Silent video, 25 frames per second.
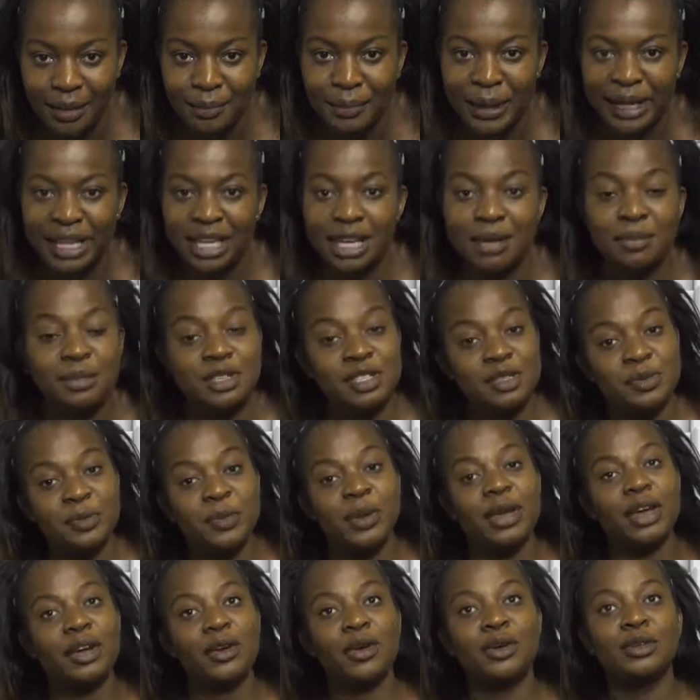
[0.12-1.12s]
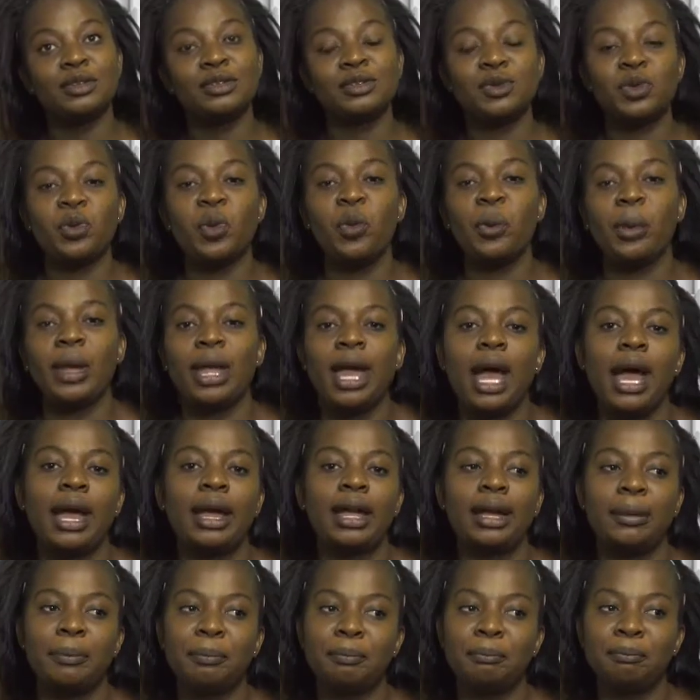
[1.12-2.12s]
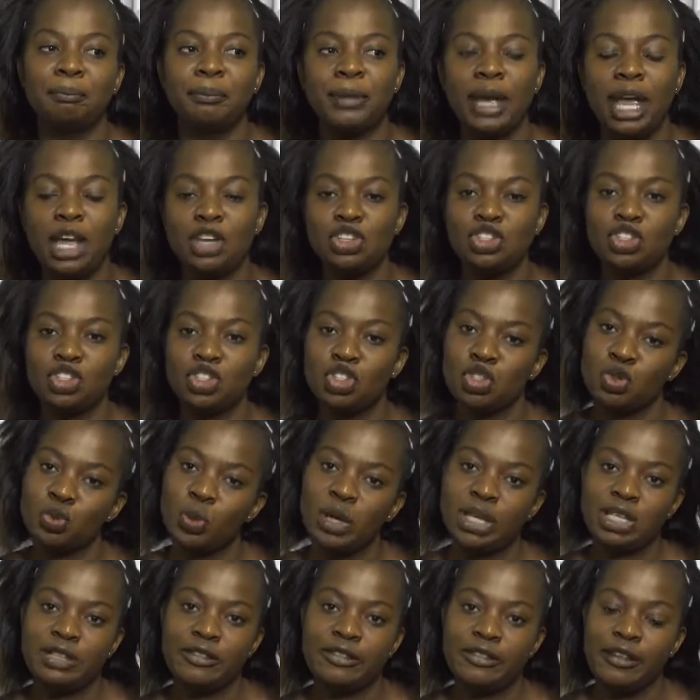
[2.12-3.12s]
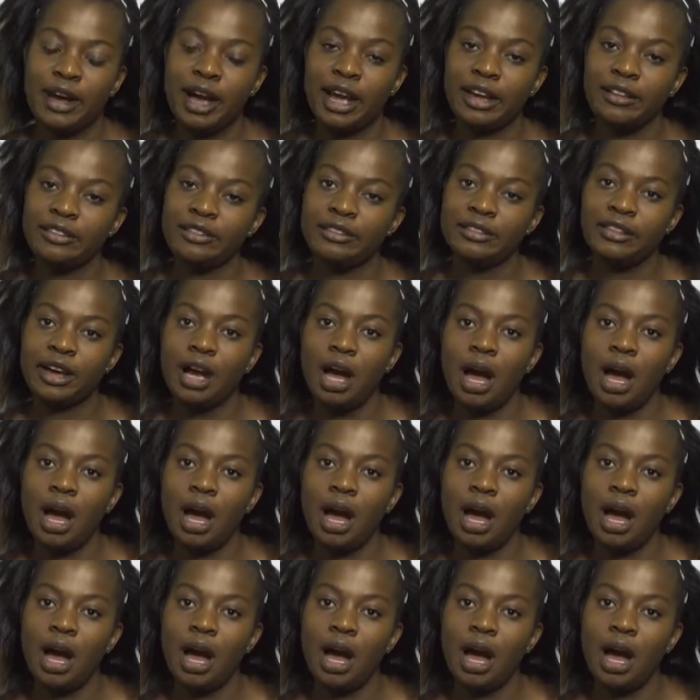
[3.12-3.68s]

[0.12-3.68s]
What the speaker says: My name is Pearl Nube. I'm aged 25.